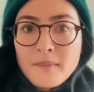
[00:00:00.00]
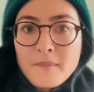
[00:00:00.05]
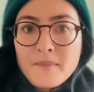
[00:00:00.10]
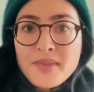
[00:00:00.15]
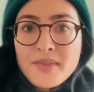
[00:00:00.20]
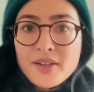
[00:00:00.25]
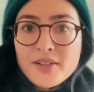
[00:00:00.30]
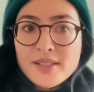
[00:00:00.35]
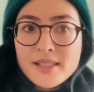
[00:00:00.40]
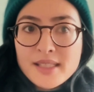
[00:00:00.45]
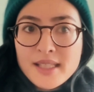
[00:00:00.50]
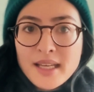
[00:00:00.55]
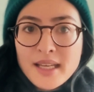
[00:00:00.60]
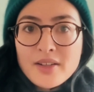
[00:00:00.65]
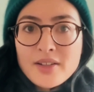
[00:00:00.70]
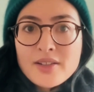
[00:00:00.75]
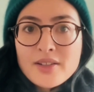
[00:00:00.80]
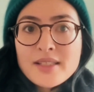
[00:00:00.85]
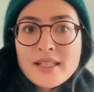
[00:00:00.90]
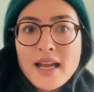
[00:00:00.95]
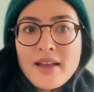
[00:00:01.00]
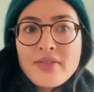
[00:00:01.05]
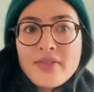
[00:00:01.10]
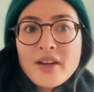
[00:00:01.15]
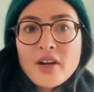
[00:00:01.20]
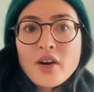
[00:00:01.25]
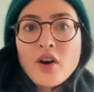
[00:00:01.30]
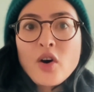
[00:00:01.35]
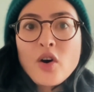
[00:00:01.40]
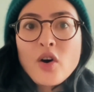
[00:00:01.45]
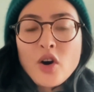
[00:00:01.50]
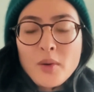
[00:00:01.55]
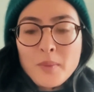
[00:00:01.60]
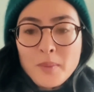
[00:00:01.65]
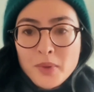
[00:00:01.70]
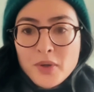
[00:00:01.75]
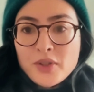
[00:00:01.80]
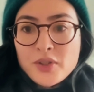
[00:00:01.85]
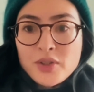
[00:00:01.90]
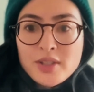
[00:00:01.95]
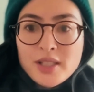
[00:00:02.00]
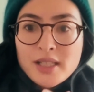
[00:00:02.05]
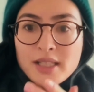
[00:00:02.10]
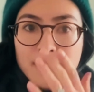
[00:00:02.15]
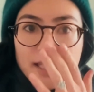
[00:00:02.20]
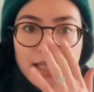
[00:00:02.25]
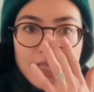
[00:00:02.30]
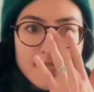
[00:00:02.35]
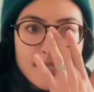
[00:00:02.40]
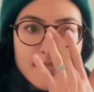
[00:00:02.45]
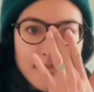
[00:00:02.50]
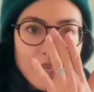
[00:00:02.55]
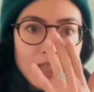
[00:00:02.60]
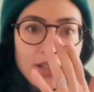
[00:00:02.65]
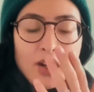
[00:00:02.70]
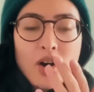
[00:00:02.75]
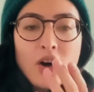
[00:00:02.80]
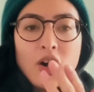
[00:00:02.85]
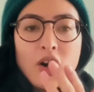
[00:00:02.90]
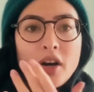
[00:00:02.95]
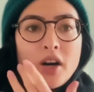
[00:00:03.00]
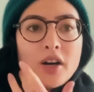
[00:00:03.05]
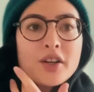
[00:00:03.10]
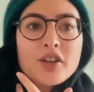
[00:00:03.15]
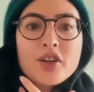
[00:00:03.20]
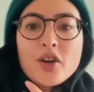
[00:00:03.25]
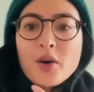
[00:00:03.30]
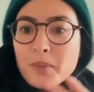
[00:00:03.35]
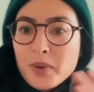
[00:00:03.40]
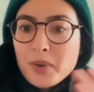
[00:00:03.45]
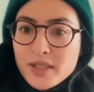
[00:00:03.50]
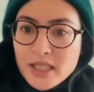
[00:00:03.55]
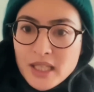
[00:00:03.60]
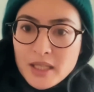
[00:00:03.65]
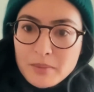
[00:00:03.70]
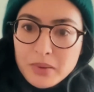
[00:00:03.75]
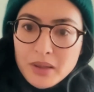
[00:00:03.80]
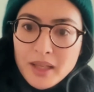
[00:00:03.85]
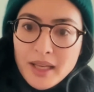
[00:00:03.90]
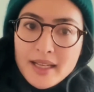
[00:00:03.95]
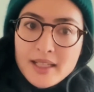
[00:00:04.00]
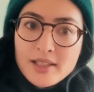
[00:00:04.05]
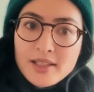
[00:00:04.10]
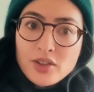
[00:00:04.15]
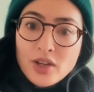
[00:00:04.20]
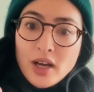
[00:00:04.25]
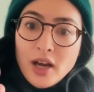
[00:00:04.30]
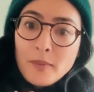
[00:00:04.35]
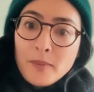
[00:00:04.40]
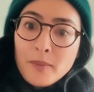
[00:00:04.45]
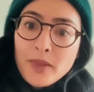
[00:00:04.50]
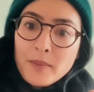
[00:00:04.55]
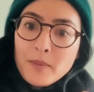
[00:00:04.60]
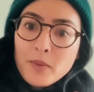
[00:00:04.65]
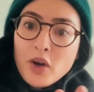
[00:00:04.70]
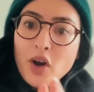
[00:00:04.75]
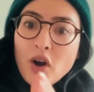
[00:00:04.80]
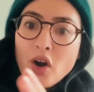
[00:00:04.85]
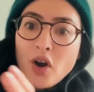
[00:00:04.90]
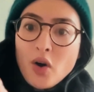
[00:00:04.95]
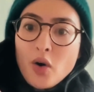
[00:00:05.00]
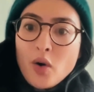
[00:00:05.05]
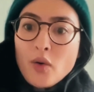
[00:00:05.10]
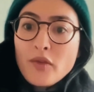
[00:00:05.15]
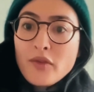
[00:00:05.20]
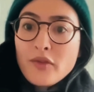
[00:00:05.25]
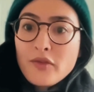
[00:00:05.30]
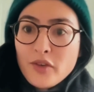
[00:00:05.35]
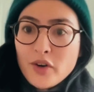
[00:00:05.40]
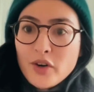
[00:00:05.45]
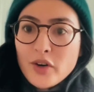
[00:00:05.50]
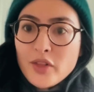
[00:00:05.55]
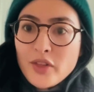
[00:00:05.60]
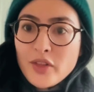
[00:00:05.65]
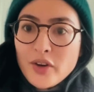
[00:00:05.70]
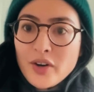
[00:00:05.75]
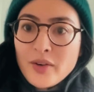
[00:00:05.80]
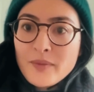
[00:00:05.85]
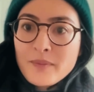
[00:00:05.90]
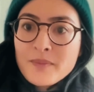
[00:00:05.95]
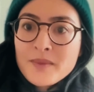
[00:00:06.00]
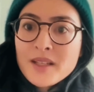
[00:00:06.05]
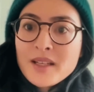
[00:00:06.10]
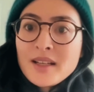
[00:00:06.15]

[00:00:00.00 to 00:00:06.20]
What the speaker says: their skills, and there are opportunities that are put in place to help them go further.